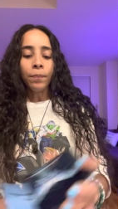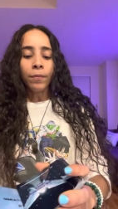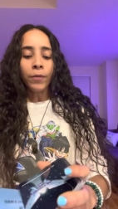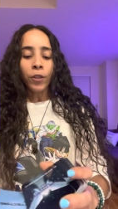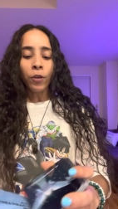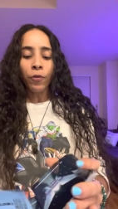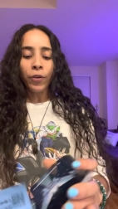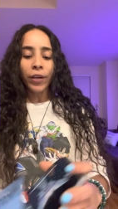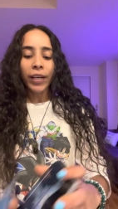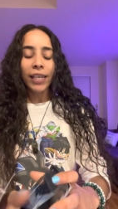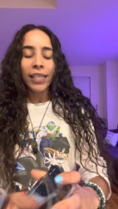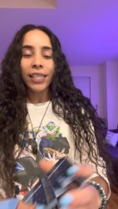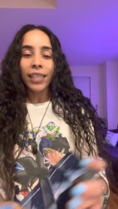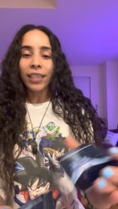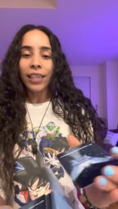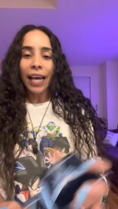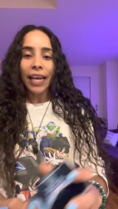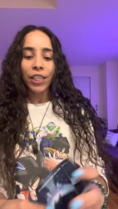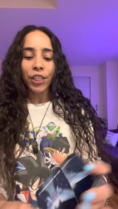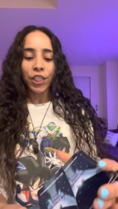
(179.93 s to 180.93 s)
Don't forget to
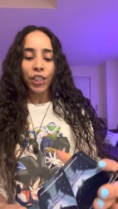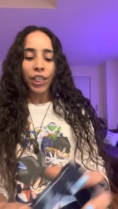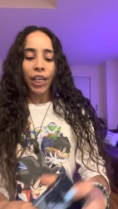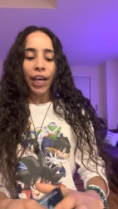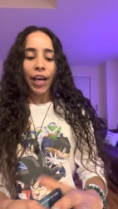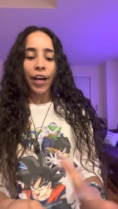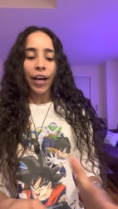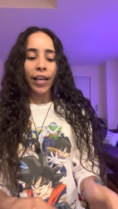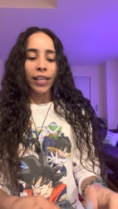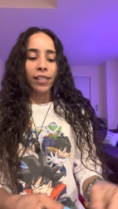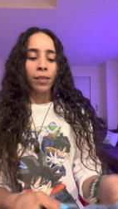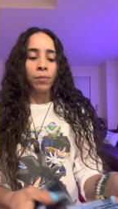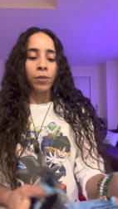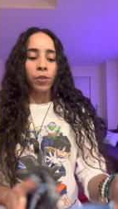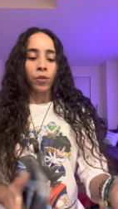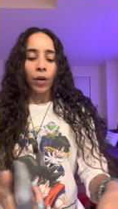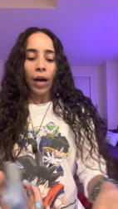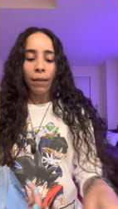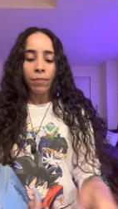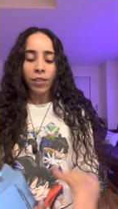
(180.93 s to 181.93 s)
like, share, and
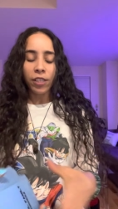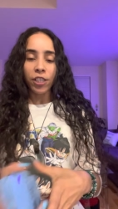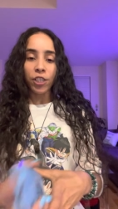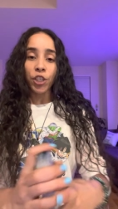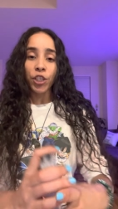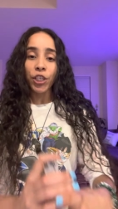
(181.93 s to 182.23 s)
subscribe to this